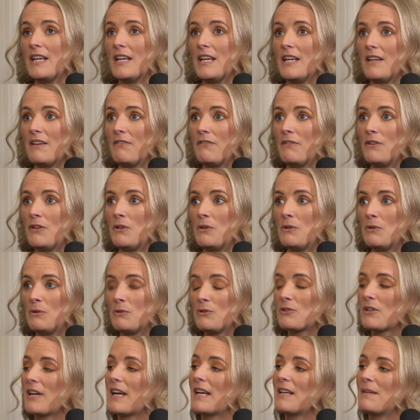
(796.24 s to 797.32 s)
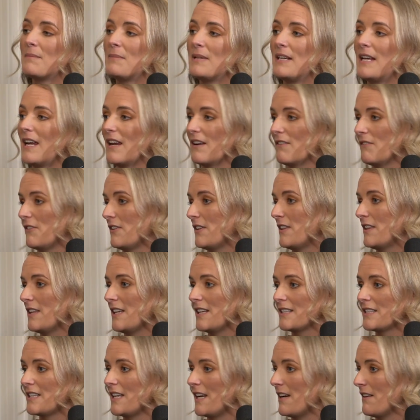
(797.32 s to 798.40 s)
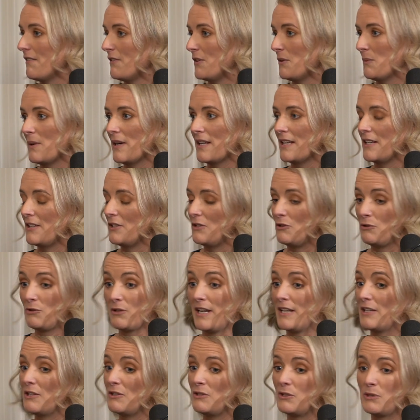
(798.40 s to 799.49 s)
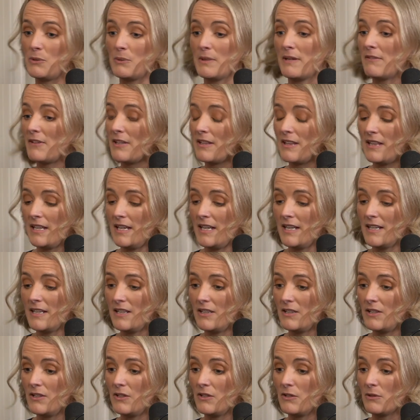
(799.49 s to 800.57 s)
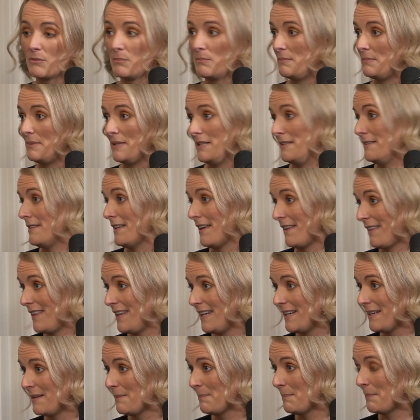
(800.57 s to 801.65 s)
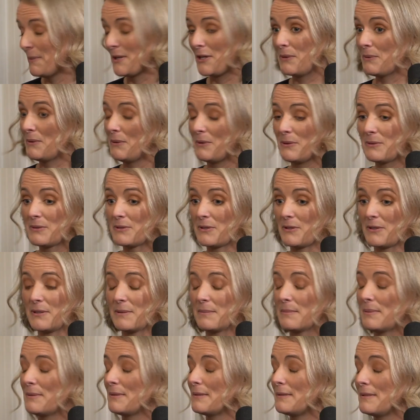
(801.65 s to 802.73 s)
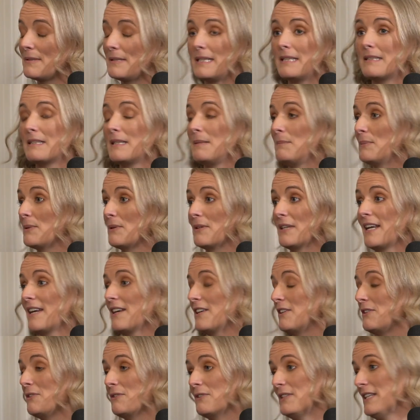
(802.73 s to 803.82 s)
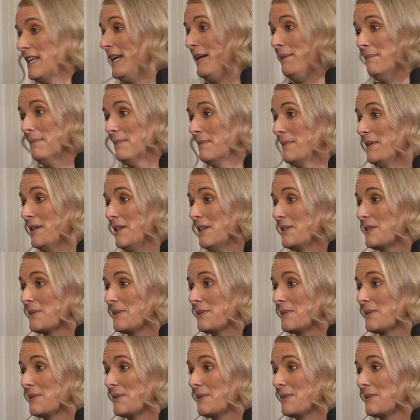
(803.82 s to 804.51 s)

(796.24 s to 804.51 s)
if you try to be everything to everyone and you try to do everything, you'll be nothing, but you'll also completely burn out your team.